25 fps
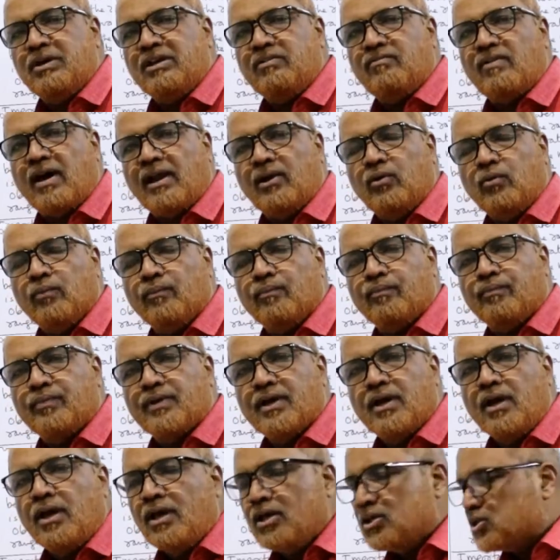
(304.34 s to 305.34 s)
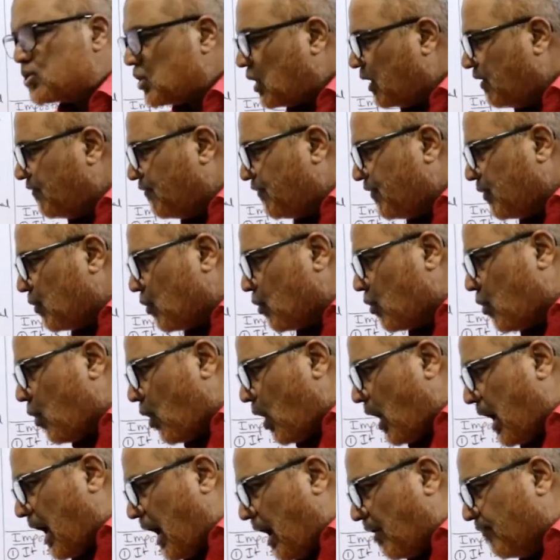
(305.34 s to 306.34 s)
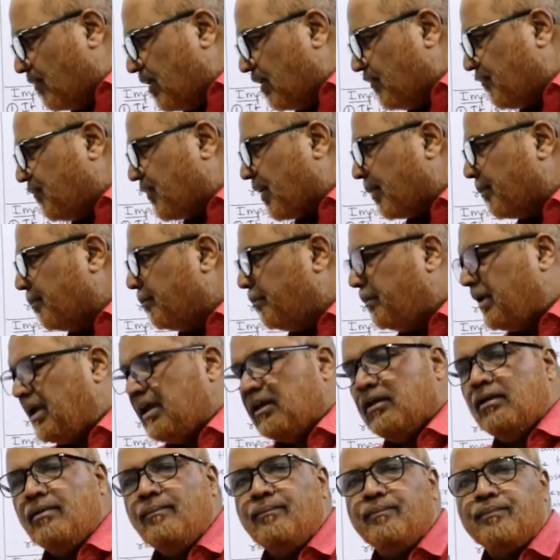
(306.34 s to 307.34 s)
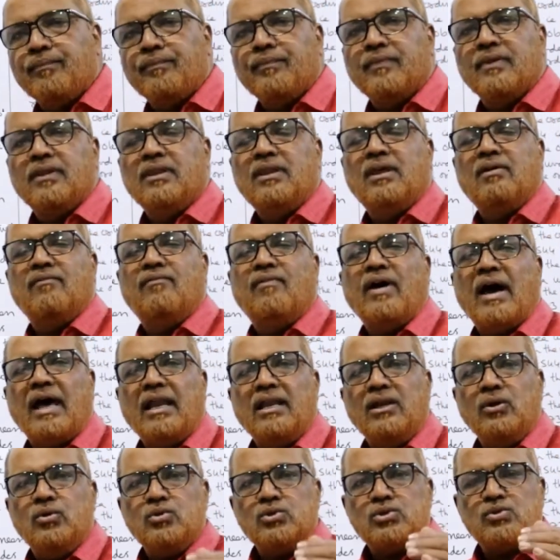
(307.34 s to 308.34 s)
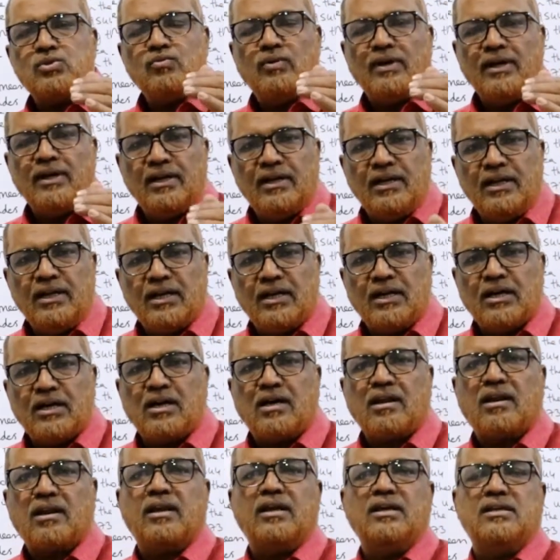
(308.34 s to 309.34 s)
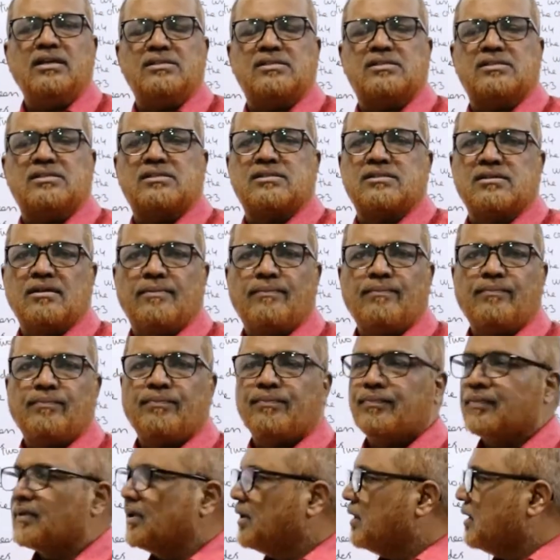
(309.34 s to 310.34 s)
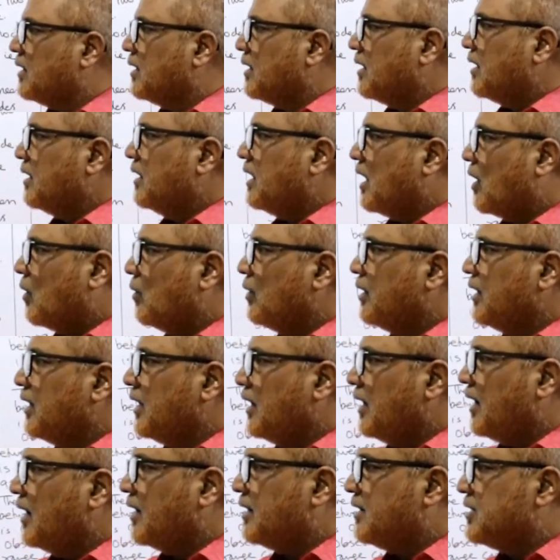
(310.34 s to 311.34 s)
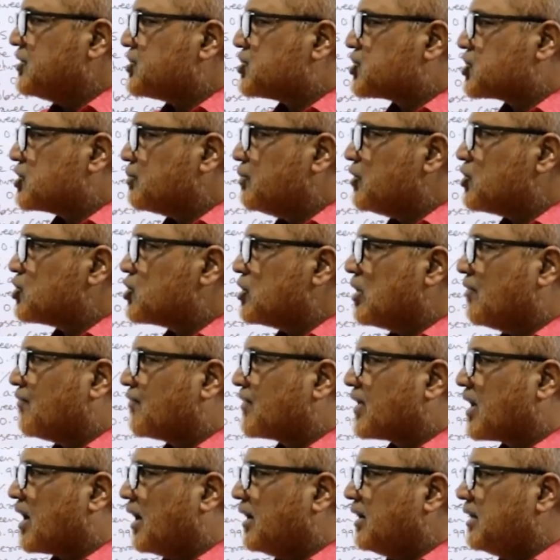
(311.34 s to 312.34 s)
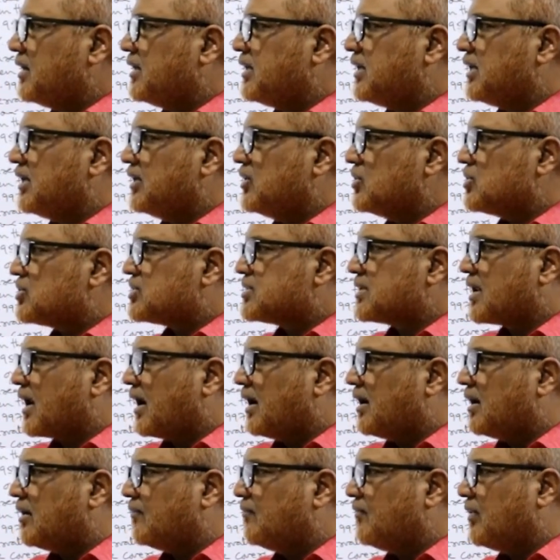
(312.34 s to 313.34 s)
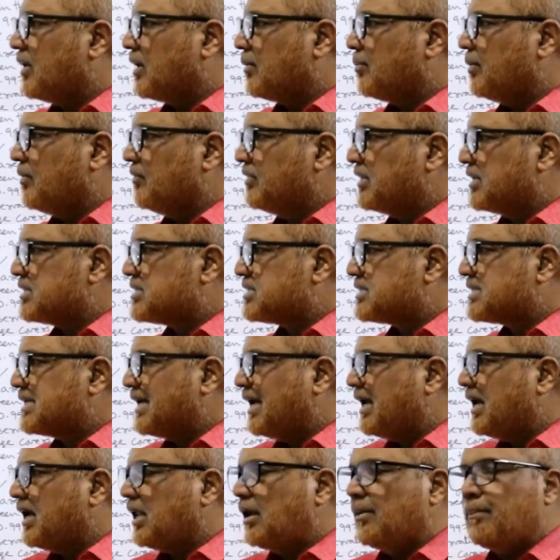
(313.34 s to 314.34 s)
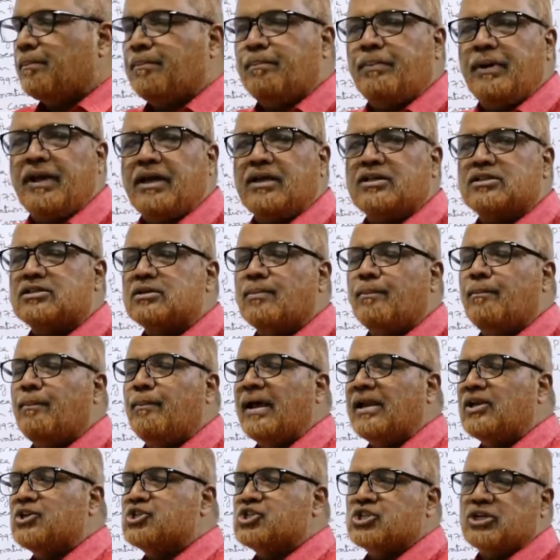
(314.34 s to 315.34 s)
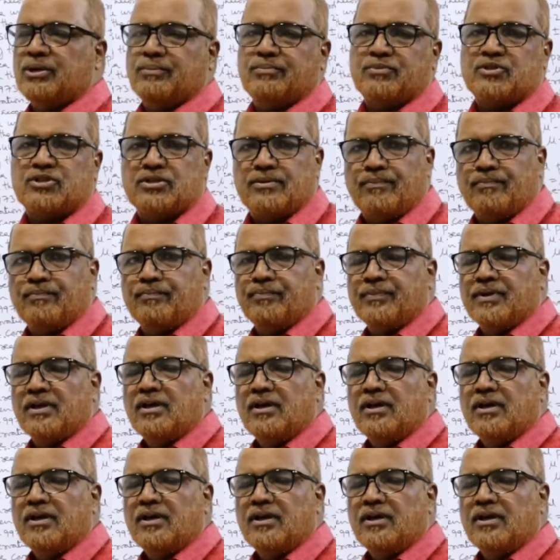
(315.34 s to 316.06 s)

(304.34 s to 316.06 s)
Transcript: mean value. So if you go away from mean, the values will decrease. Now, a distribution of continuous random variable with a single peaked bell shaped.